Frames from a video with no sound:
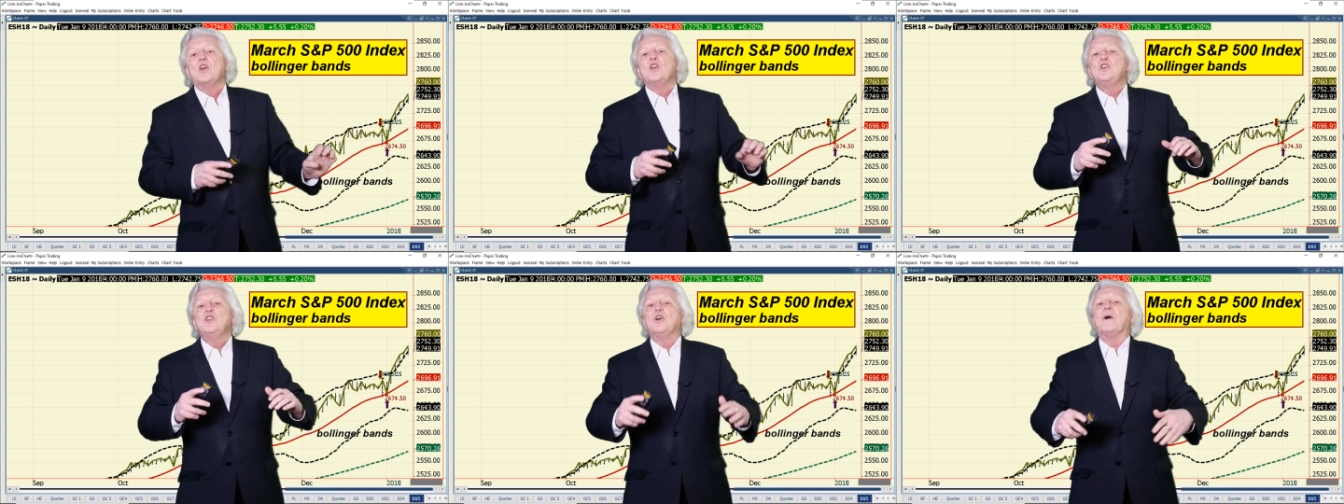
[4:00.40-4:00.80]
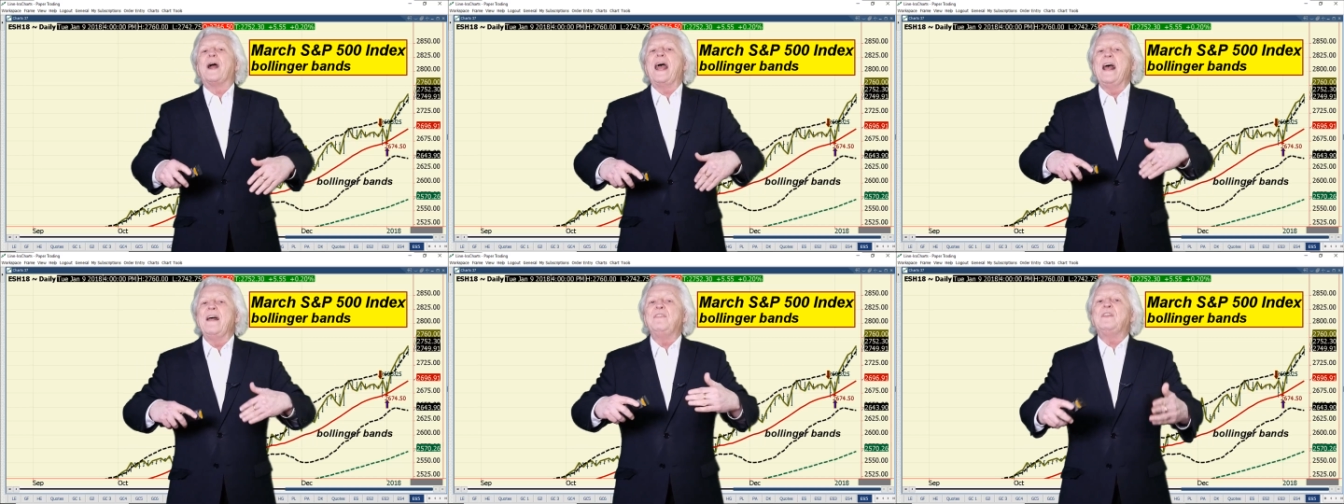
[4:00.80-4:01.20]
You're
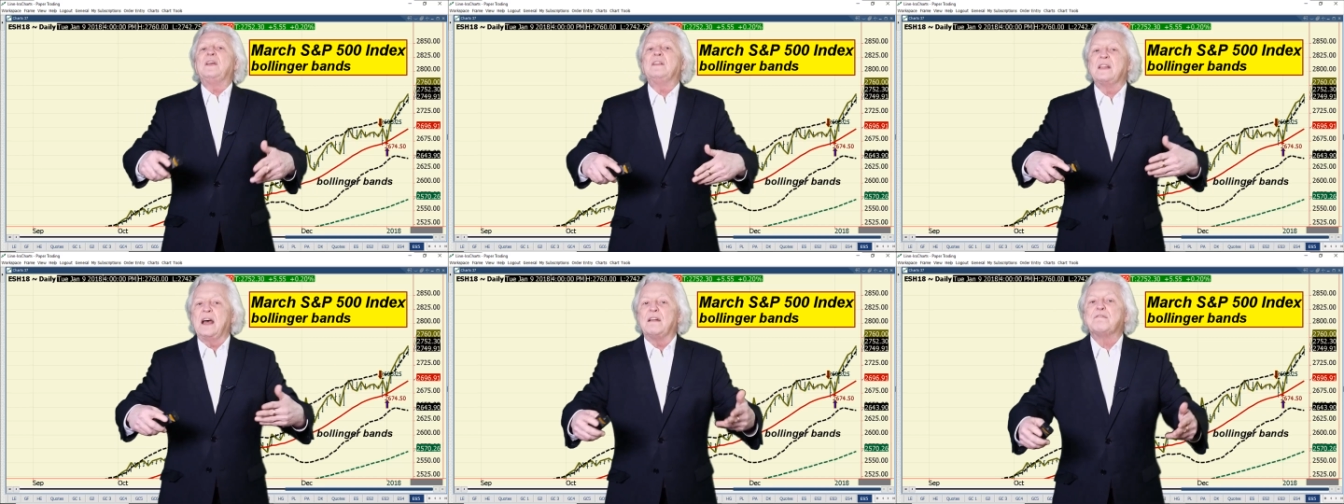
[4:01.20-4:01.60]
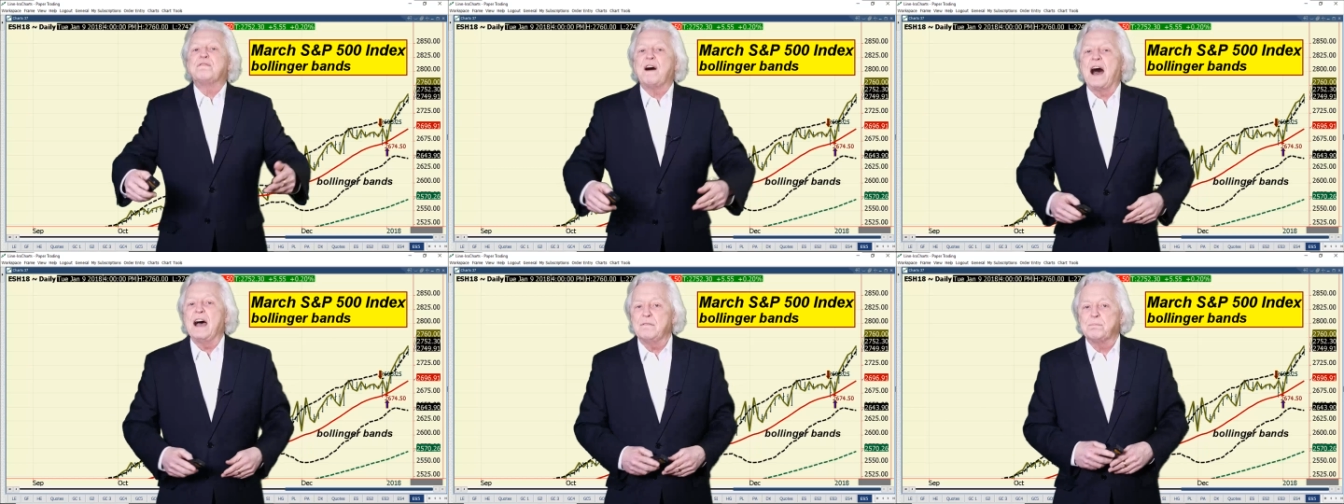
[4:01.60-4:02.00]
ending that
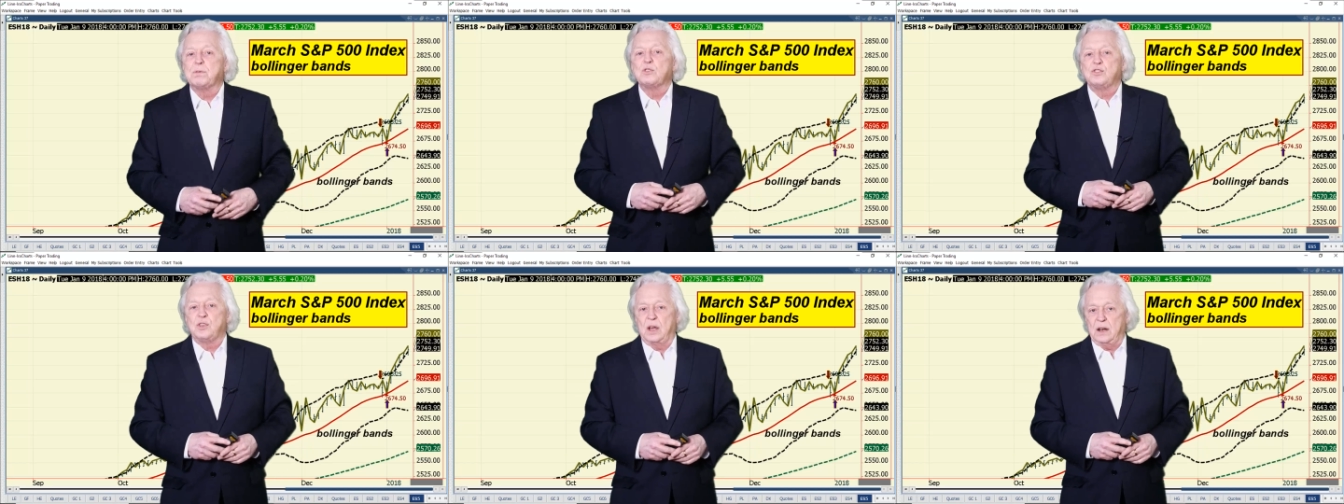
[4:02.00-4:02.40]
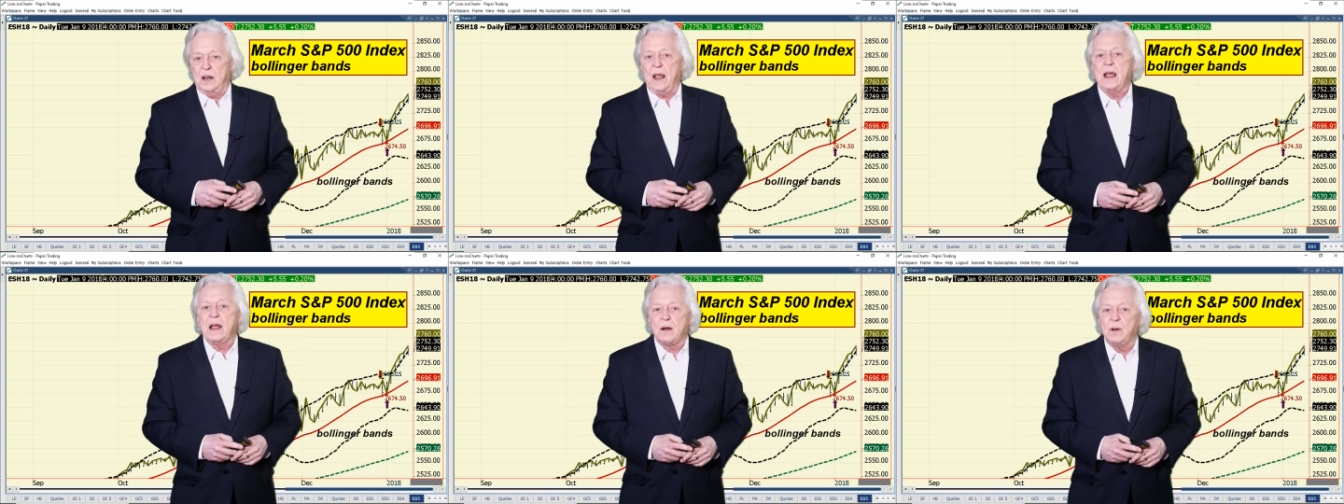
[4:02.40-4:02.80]
5%
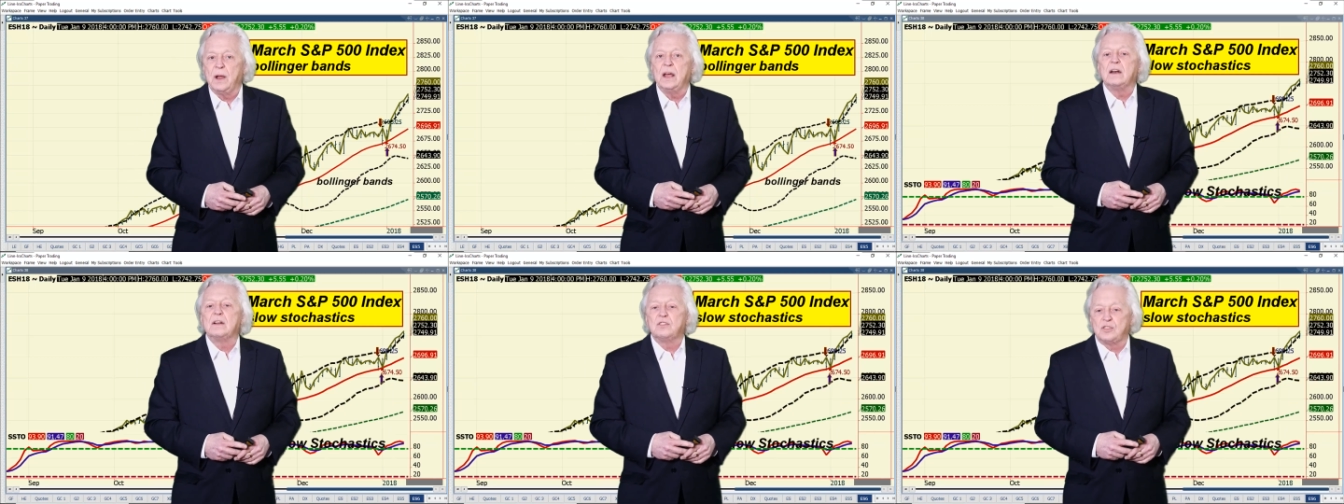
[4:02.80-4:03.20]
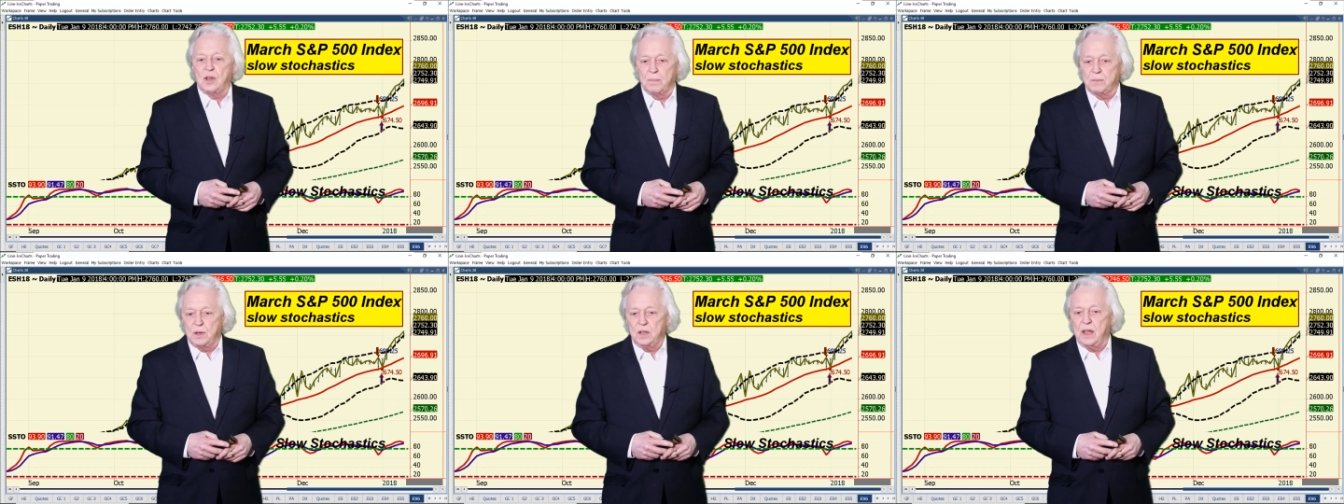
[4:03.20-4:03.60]
area, and it's
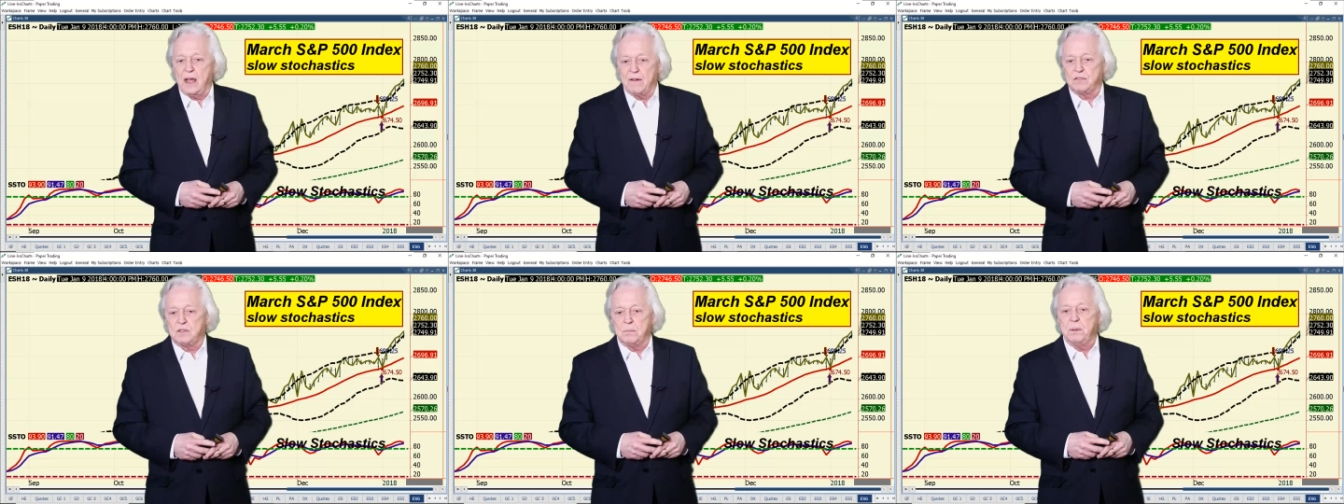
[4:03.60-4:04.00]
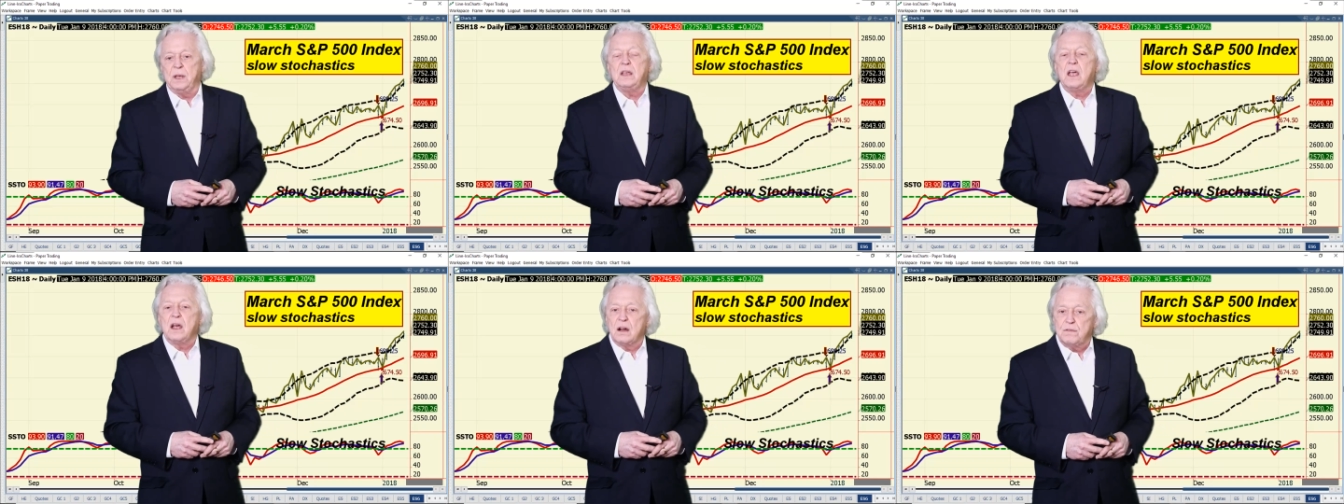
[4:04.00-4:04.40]
something you have to be
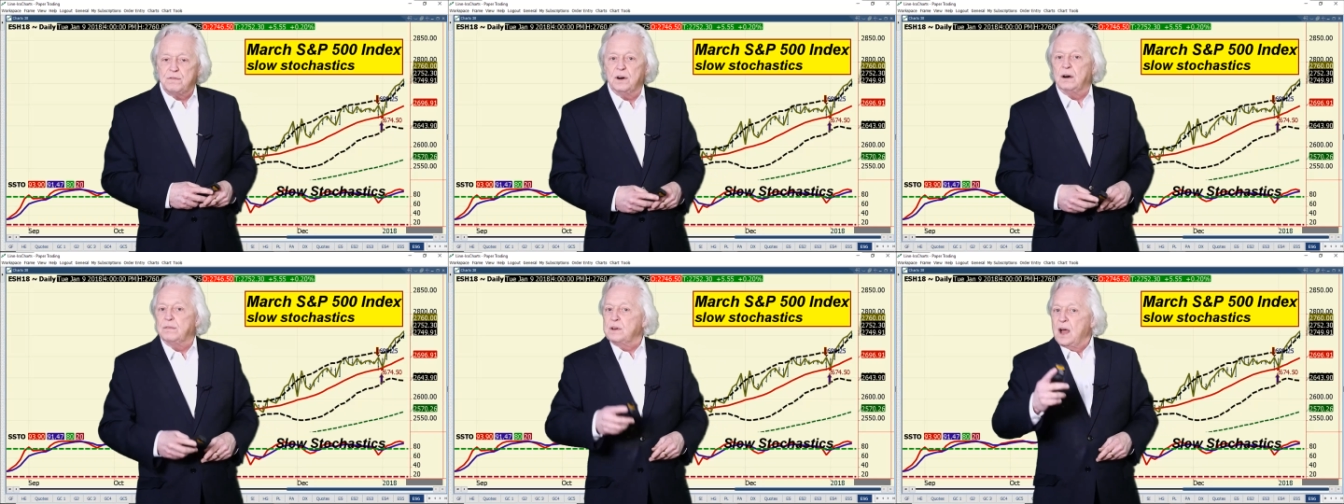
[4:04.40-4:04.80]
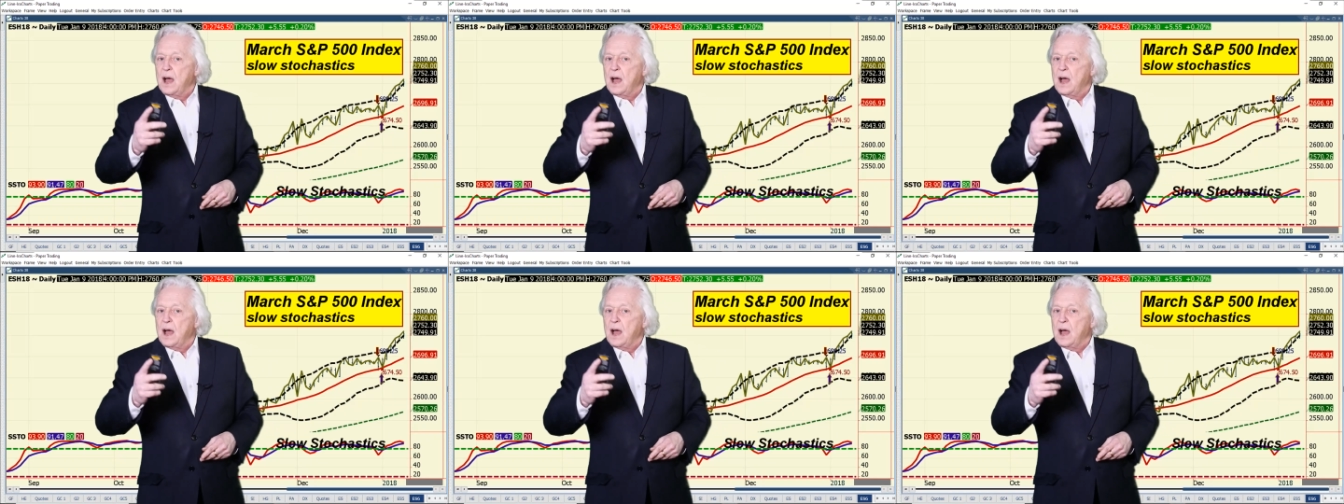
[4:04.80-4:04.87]
careful of.